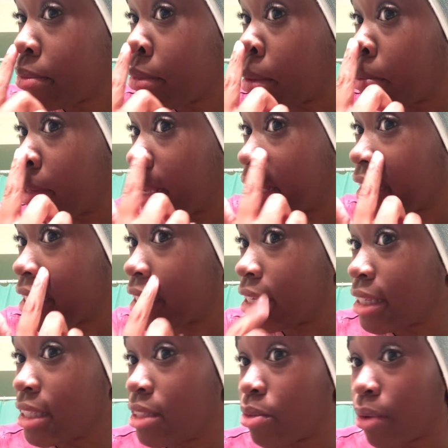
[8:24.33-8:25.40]

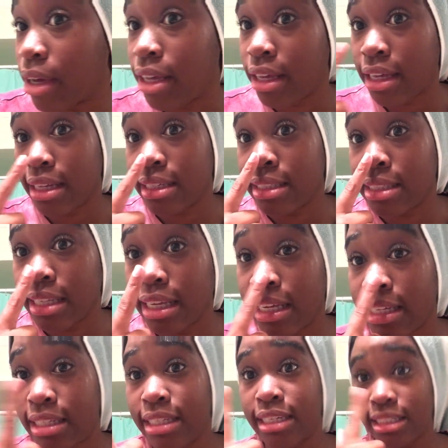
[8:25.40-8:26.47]
Blackheads, whiteheads.
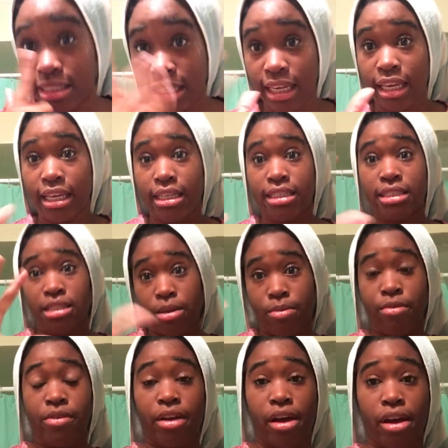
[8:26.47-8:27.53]
It did take some
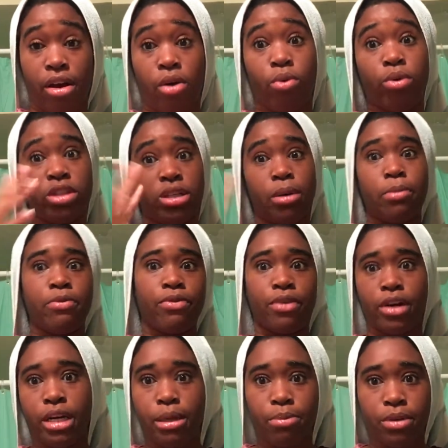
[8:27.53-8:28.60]
of that out, which I'm
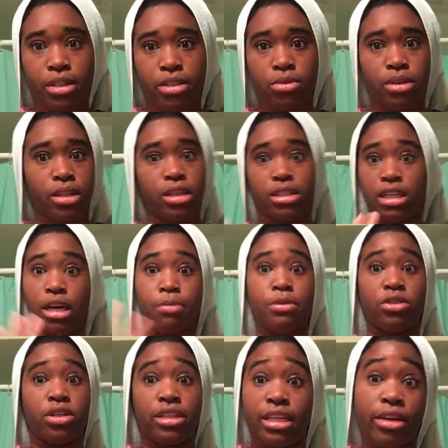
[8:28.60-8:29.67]
very impressed with because I be
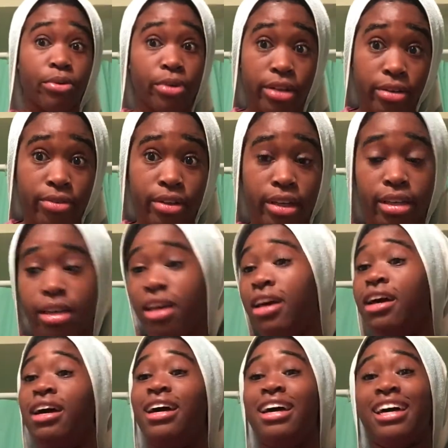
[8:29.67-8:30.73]
trying to get rid of it.
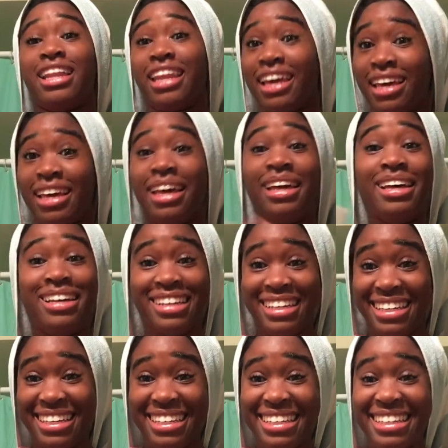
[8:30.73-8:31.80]

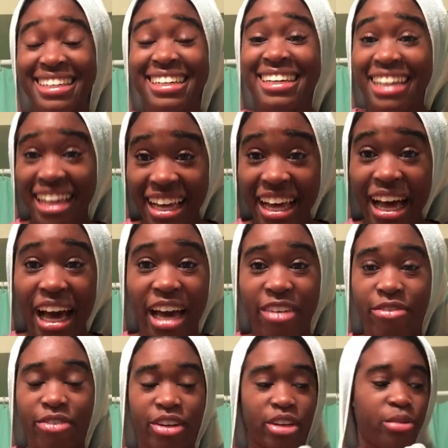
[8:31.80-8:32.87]
Like, I'm
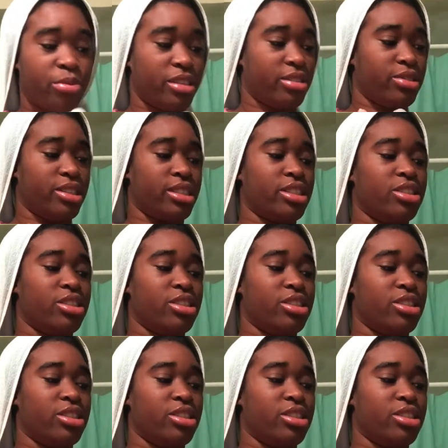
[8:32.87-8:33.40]
very impressed with this.